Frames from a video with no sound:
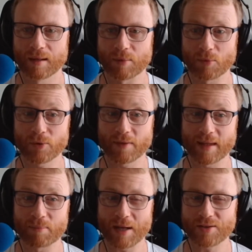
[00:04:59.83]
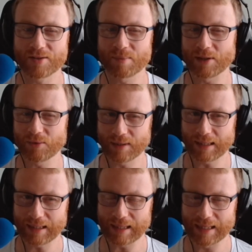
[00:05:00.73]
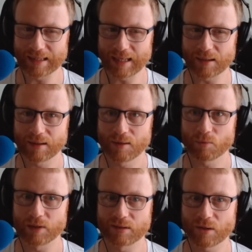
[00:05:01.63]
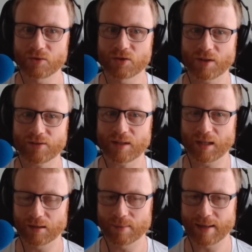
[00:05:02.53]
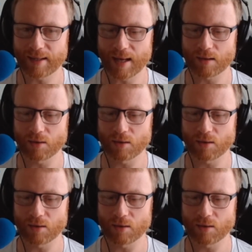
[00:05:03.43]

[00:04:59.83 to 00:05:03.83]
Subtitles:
But more than that, batch is a bit unique in that We don't just care about how